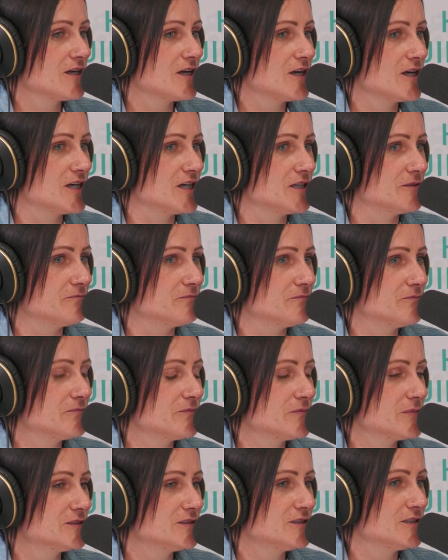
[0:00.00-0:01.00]
you
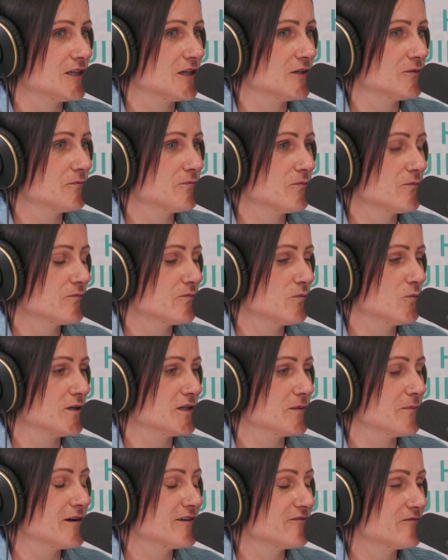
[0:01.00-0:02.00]
know, one
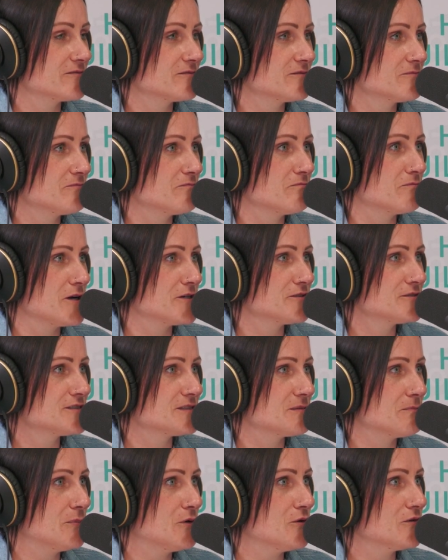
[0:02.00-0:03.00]
of my most
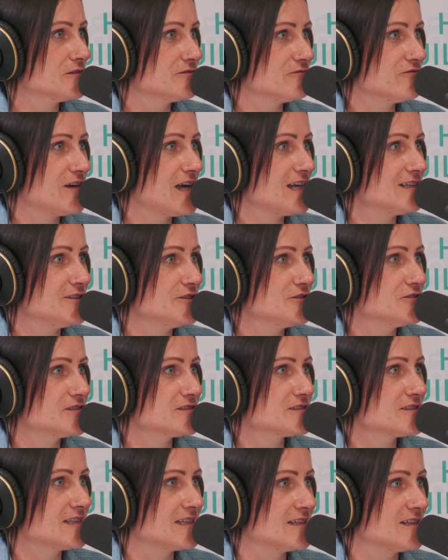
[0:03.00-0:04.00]
important values
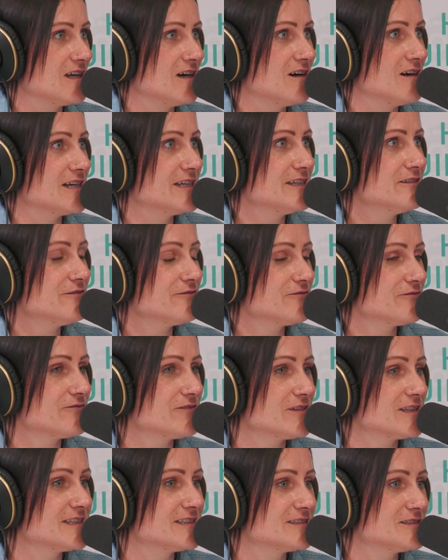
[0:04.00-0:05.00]
in life
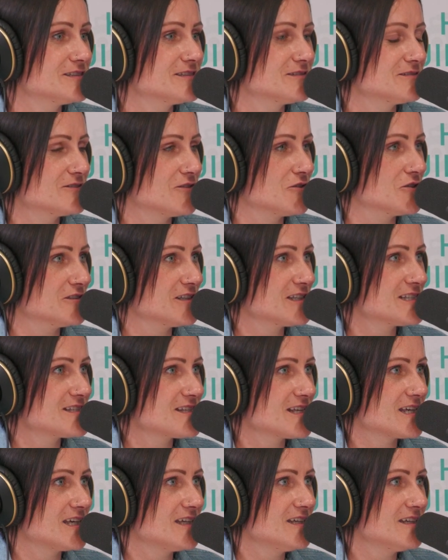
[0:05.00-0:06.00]
is
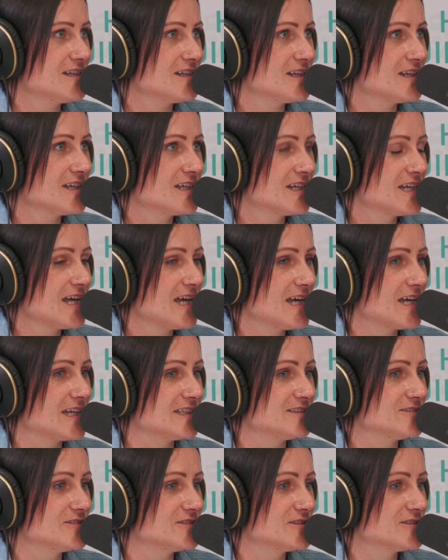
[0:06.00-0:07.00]
honesty.
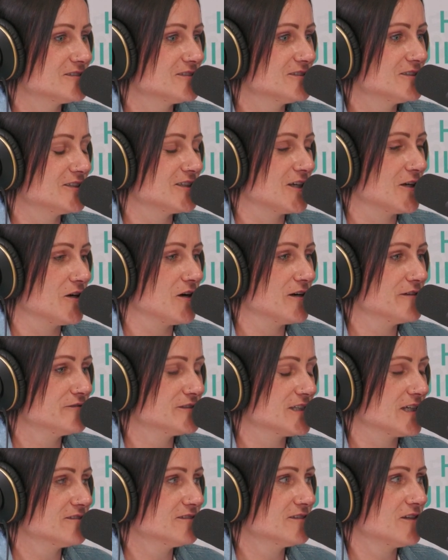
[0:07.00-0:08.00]
And, you know, I've
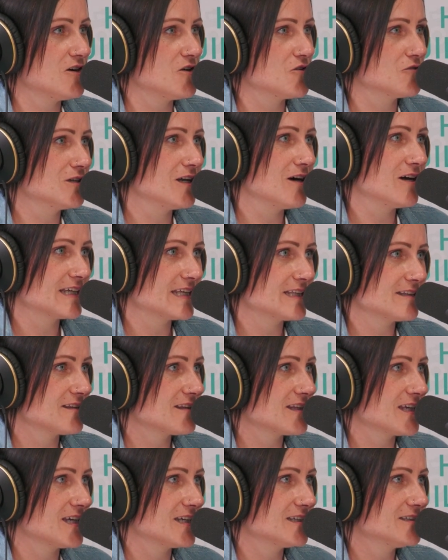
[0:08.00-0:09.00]
done the whole lying
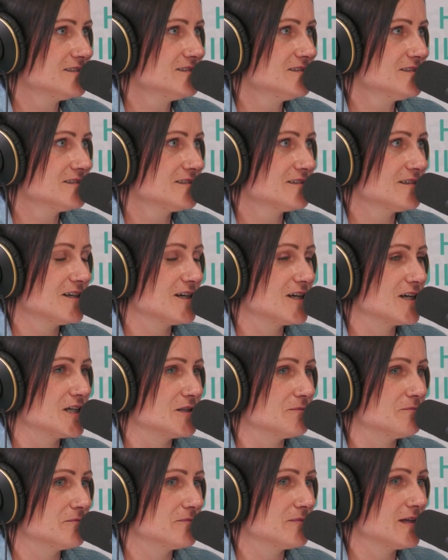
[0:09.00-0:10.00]
thing,
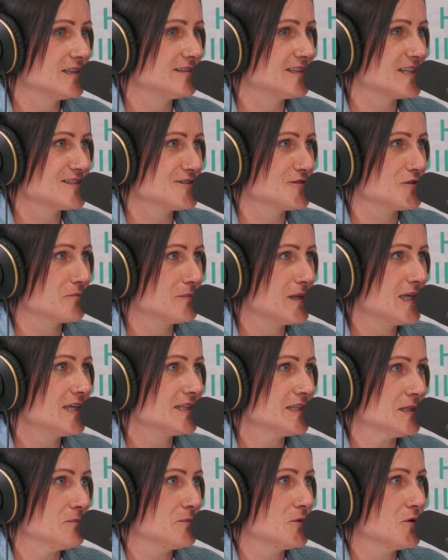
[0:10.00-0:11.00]
and that's not me
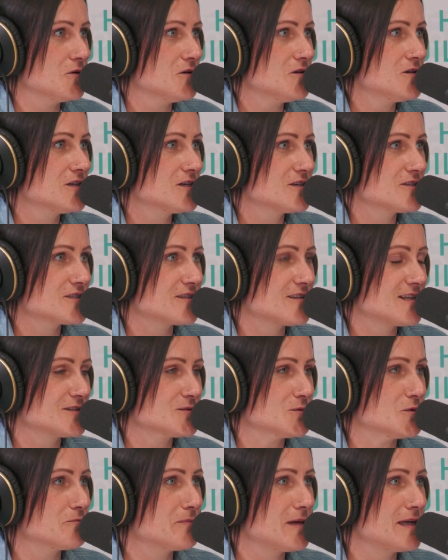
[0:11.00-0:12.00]
anymore. So that's
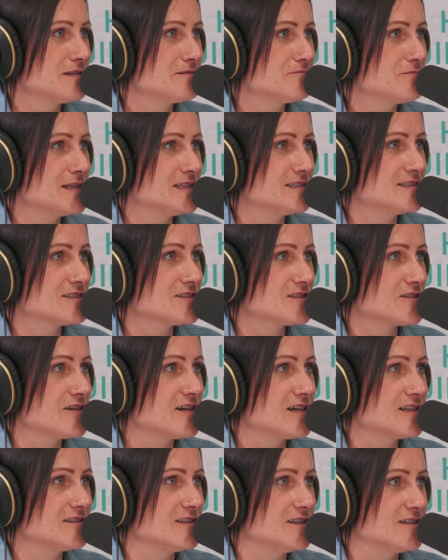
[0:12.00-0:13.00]
what made me
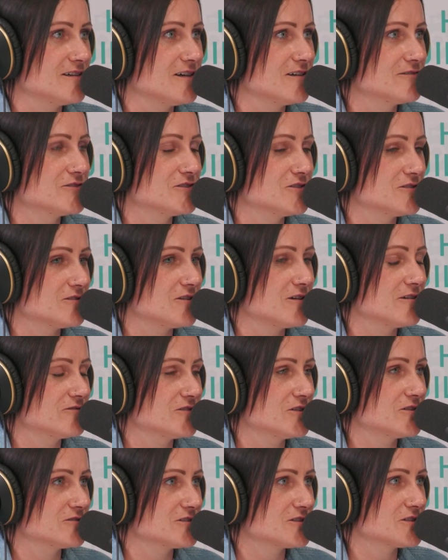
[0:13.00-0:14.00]
decide, look, I've
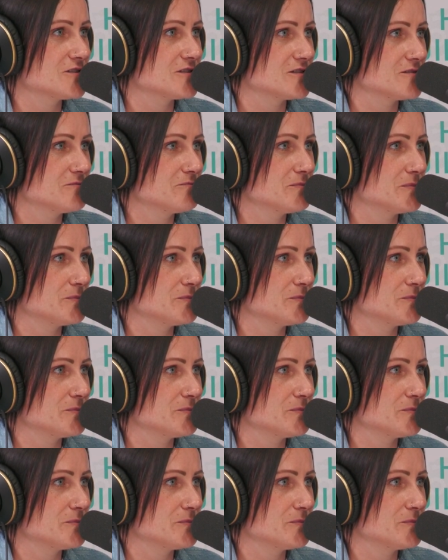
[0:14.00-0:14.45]
got to